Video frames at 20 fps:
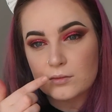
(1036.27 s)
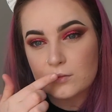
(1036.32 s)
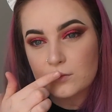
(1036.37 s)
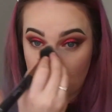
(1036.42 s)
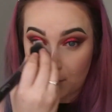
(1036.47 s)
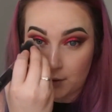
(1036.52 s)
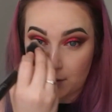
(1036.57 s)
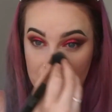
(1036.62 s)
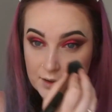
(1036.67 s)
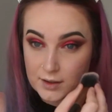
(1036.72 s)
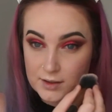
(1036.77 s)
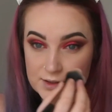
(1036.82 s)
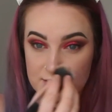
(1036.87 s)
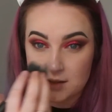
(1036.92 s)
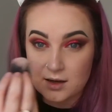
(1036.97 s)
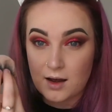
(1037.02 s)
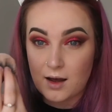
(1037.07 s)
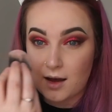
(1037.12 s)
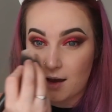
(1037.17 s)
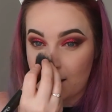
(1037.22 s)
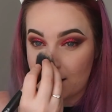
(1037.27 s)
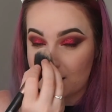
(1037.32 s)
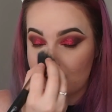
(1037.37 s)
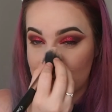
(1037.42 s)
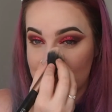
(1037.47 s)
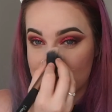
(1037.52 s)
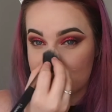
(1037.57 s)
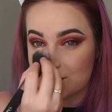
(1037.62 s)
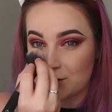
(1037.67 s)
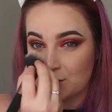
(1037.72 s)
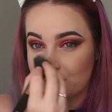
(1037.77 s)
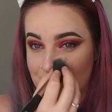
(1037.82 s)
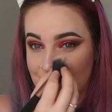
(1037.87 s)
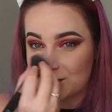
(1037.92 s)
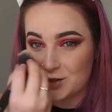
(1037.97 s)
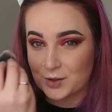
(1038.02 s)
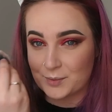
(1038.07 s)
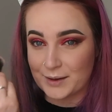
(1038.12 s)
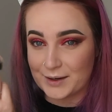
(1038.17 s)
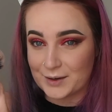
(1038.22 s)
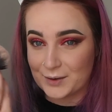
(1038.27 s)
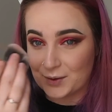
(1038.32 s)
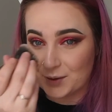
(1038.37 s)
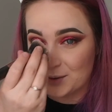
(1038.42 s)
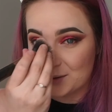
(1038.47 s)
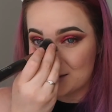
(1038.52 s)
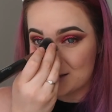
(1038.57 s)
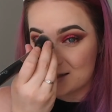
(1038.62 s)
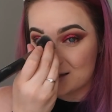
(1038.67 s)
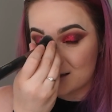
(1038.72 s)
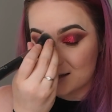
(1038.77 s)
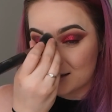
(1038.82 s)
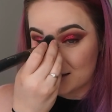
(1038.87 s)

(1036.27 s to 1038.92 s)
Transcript: But a tiny bit too much on my nose.